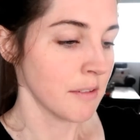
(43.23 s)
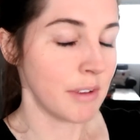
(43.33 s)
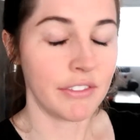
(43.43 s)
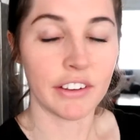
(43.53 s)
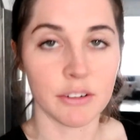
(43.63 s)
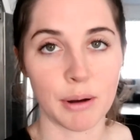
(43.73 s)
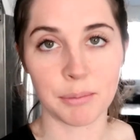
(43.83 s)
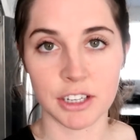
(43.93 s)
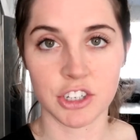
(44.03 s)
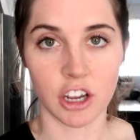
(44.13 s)
my favorite
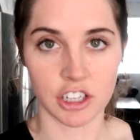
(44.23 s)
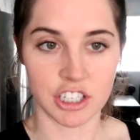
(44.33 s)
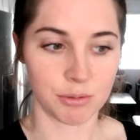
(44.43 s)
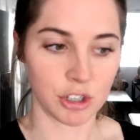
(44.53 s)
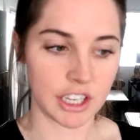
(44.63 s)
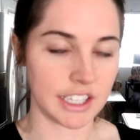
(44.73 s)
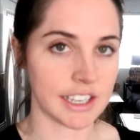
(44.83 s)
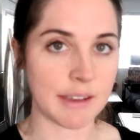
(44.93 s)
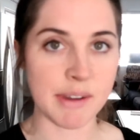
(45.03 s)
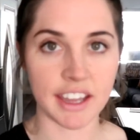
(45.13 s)
pumpkin chocolate chip cookies.
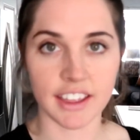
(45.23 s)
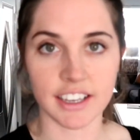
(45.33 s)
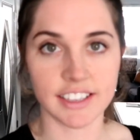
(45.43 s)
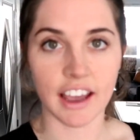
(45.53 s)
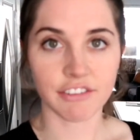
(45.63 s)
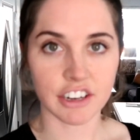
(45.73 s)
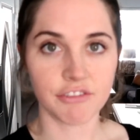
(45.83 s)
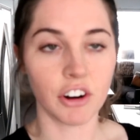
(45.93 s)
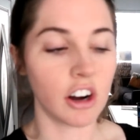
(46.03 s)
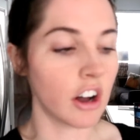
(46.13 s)
I make these every
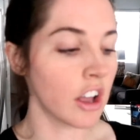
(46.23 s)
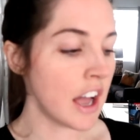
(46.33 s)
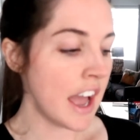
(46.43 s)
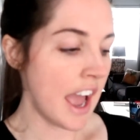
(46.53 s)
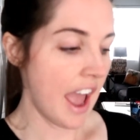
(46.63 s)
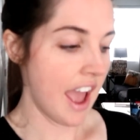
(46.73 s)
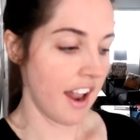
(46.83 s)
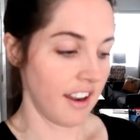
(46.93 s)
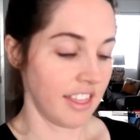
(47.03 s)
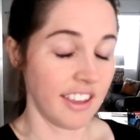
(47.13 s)
fall
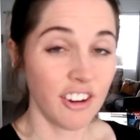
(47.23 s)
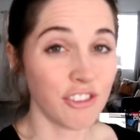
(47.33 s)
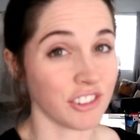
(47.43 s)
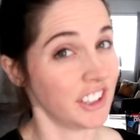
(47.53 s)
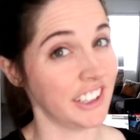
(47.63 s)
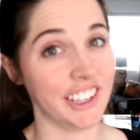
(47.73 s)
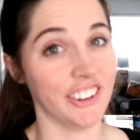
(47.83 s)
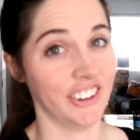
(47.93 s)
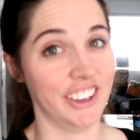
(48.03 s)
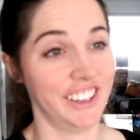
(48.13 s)
and they're really
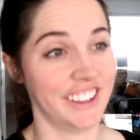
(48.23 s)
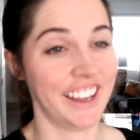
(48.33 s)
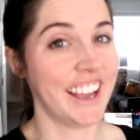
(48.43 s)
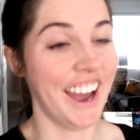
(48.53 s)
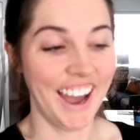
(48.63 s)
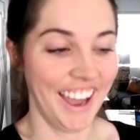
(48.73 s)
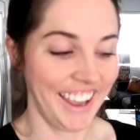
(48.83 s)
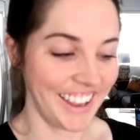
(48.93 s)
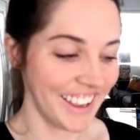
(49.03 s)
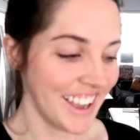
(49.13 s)
good. Like,
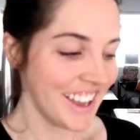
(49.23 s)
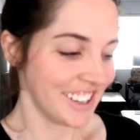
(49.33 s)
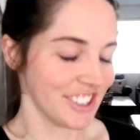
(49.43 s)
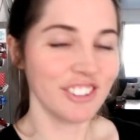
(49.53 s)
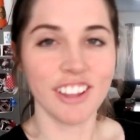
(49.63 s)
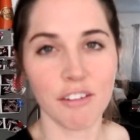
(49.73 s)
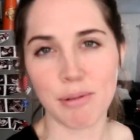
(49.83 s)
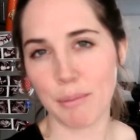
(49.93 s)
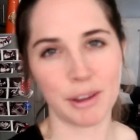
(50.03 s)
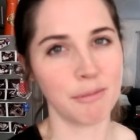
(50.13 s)
I don't love
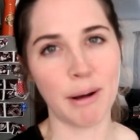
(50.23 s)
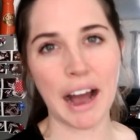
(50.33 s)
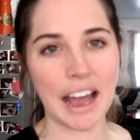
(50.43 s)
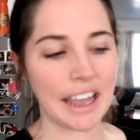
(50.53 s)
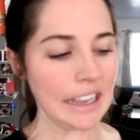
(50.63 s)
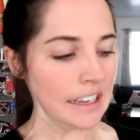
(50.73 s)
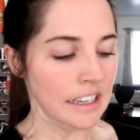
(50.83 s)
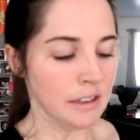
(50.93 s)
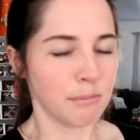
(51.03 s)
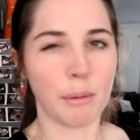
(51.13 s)
pumpkin pie.
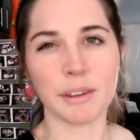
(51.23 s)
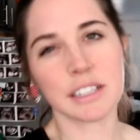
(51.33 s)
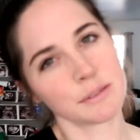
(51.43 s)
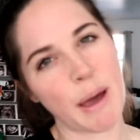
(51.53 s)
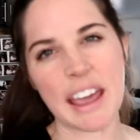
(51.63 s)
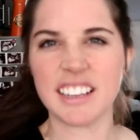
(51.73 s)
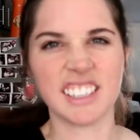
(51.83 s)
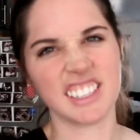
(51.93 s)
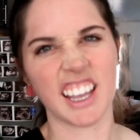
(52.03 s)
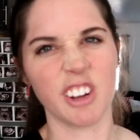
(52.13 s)
Pumpkin spice
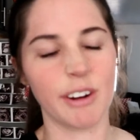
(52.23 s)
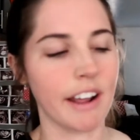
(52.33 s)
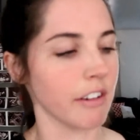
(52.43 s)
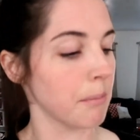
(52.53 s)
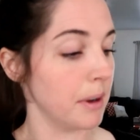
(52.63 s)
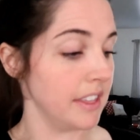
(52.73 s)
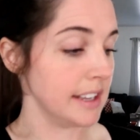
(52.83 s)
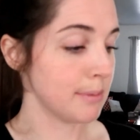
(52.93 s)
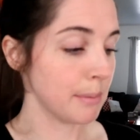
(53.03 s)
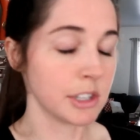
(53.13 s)
is like whatever, but
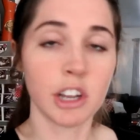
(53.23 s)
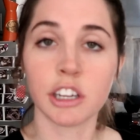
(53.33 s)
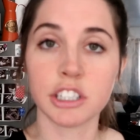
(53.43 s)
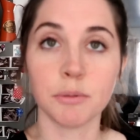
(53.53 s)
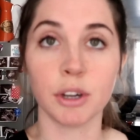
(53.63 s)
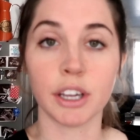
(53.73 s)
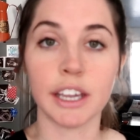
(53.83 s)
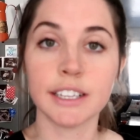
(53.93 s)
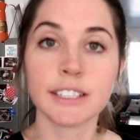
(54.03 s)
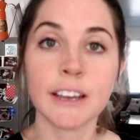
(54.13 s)
these pumpkin chocolate chip
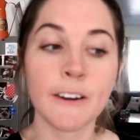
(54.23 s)
cookies,